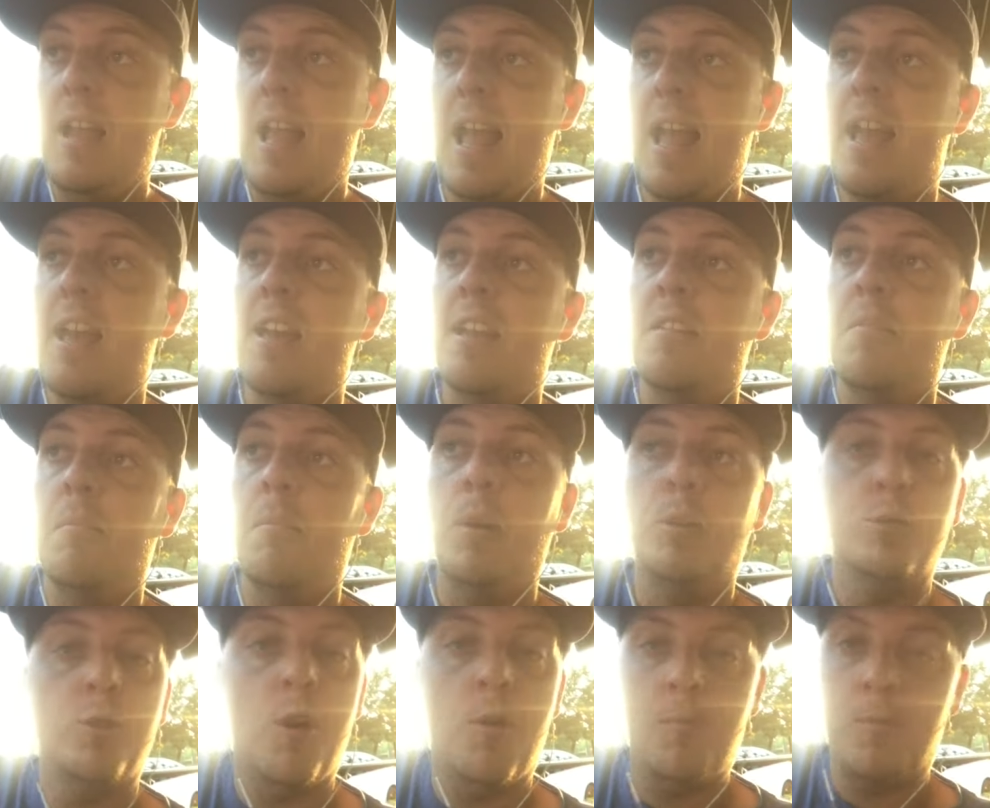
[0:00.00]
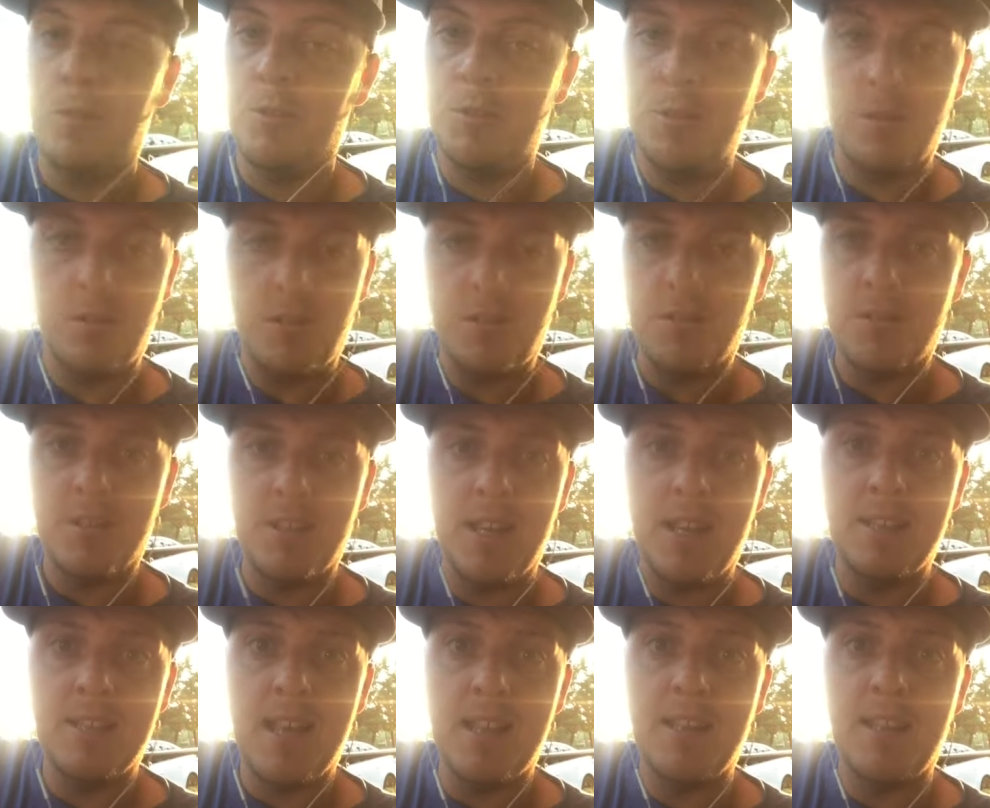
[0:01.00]
And most homeowners don't
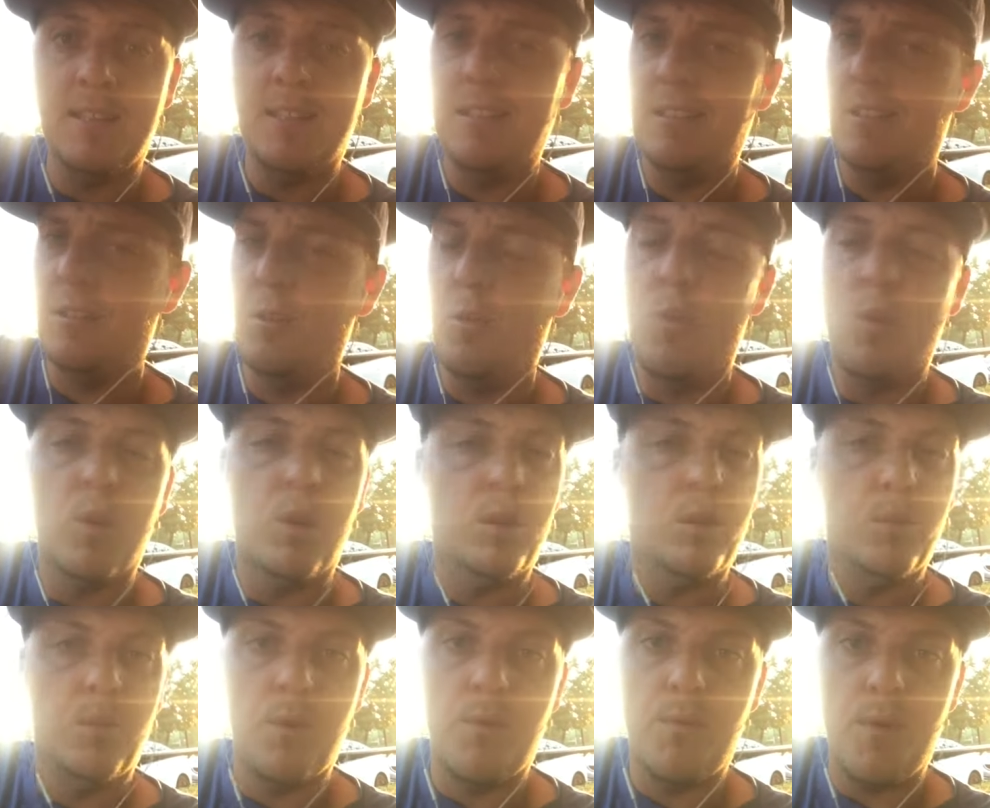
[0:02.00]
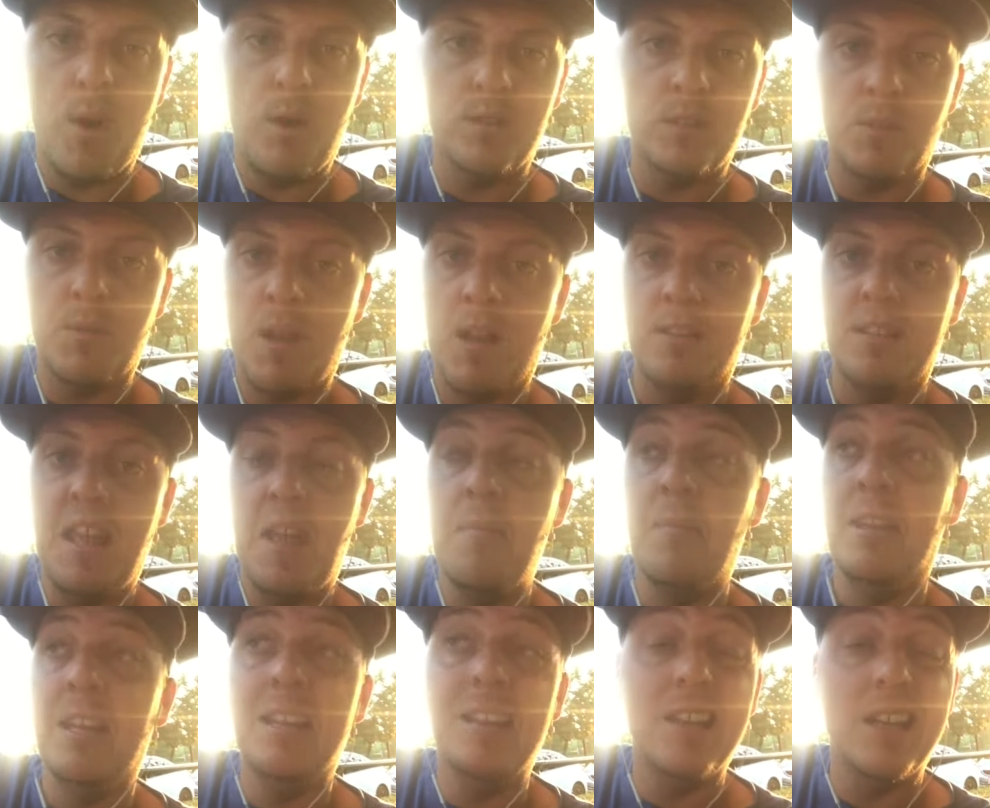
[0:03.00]
understand that. They think that the world revolves around them,
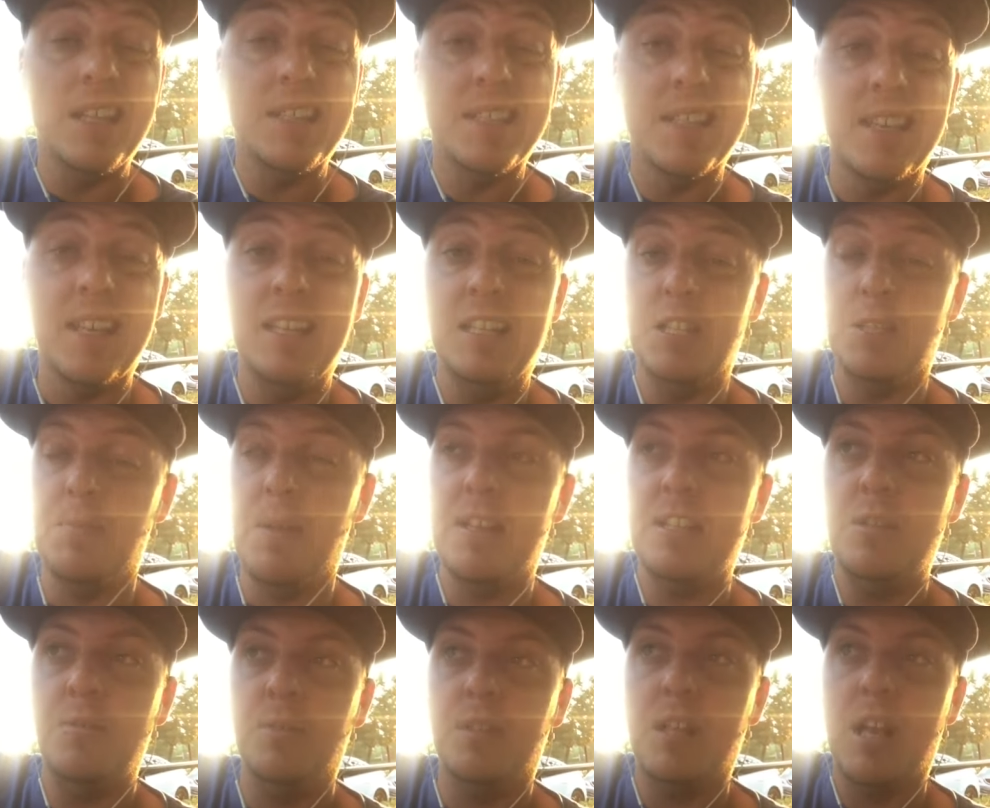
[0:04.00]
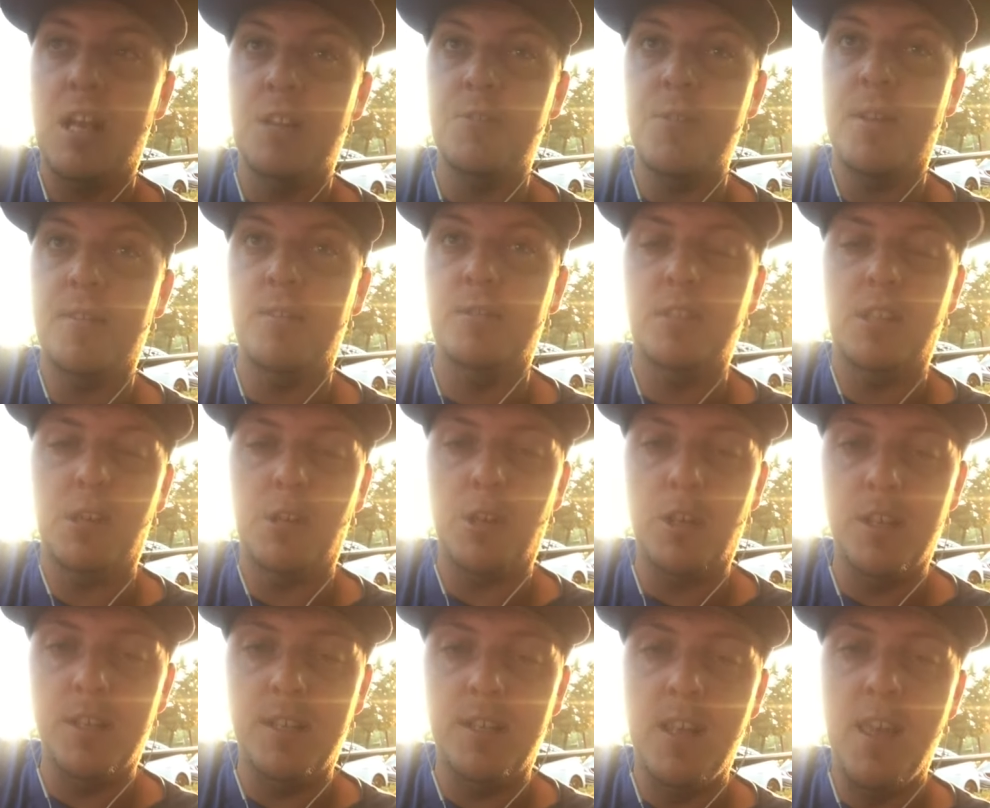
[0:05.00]
and it doesn't. And especially with contractors that are
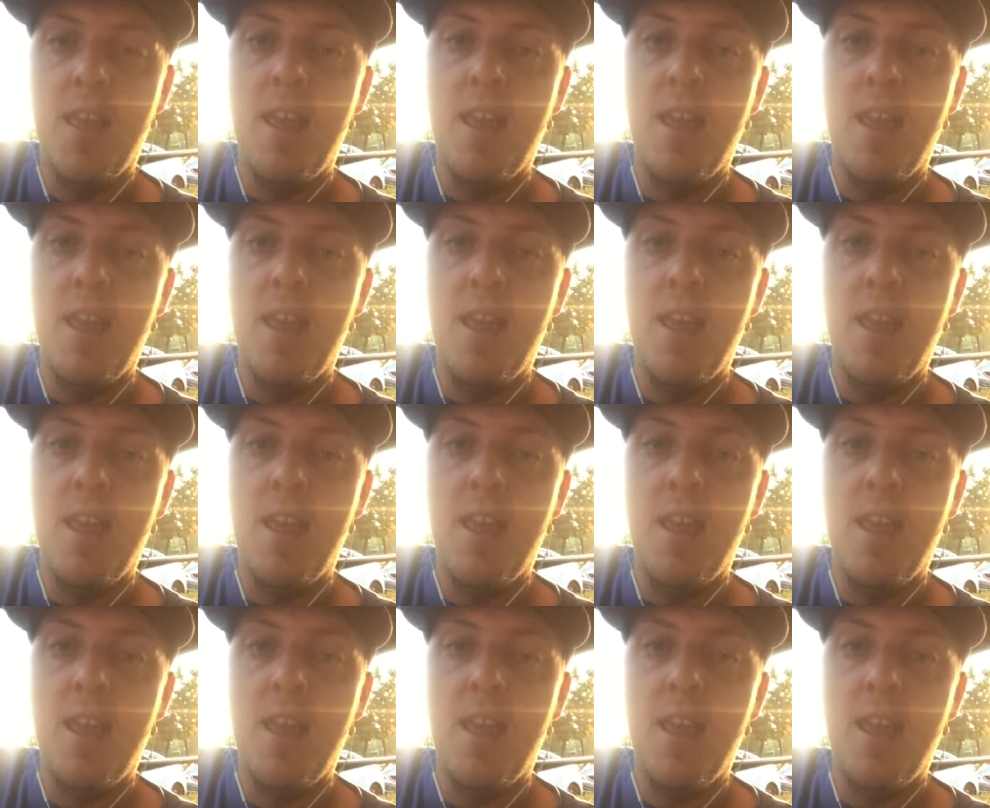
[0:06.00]
good